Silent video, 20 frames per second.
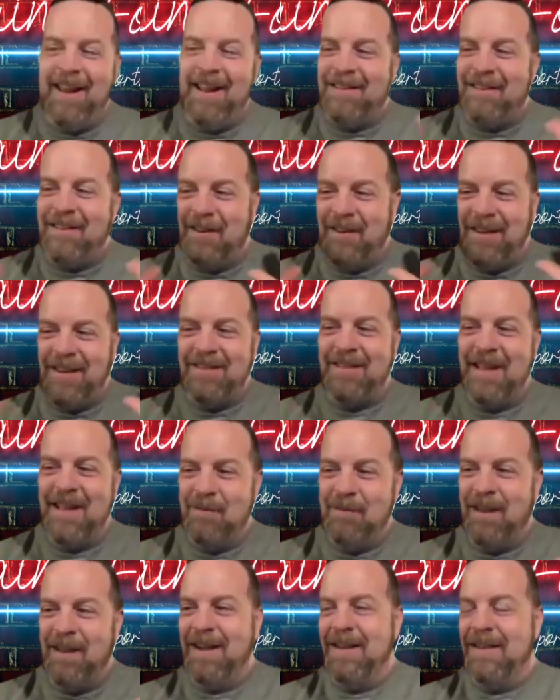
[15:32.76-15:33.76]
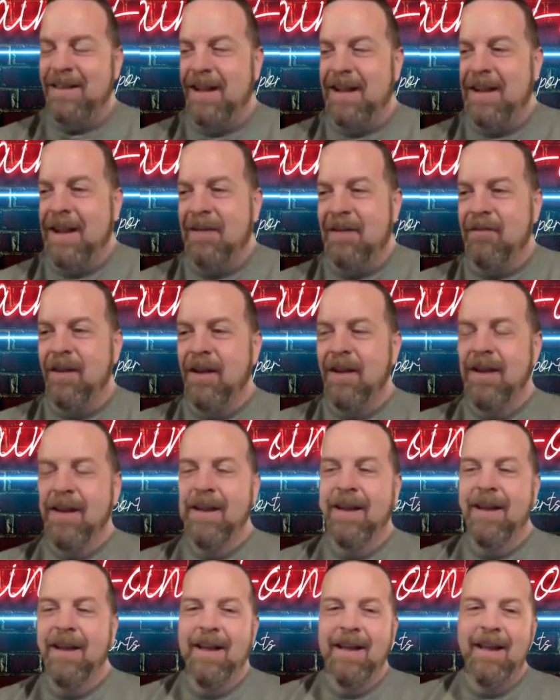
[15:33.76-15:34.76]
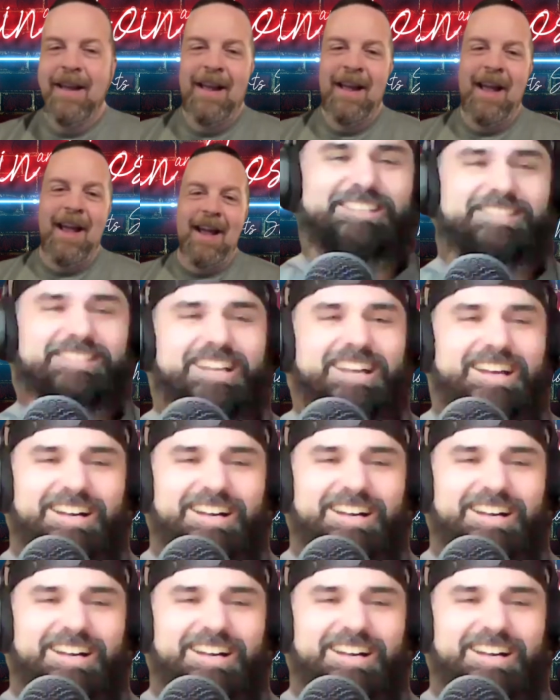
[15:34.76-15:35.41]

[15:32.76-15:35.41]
I got you though. I'm with you, man. I see what you're saying.